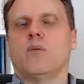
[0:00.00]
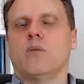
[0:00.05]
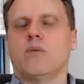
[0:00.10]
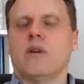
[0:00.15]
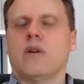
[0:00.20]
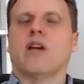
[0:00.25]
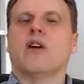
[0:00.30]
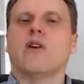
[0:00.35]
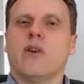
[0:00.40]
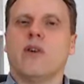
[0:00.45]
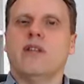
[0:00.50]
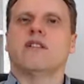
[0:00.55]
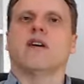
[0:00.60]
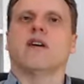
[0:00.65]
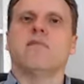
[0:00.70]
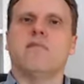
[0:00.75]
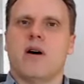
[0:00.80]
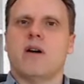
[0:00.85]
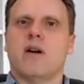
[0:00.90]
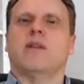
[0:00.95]

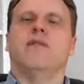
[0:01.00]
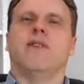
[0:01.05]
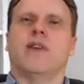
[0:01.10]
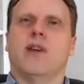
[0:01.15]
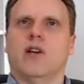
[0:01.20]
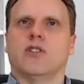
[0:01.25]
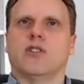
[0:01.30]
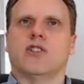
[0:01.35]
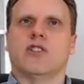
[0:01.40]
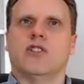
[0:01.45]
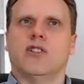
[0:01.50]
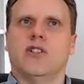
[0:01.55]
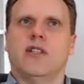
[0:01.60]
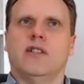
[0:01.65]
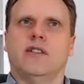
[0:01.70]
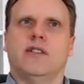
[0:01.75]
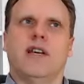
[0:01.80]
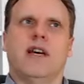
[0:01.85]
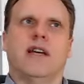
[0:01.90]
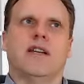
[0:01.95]
increasing money velocity
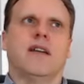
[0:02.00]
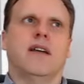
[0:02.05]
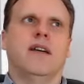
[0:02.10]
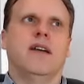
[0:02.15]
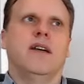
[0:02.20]
is that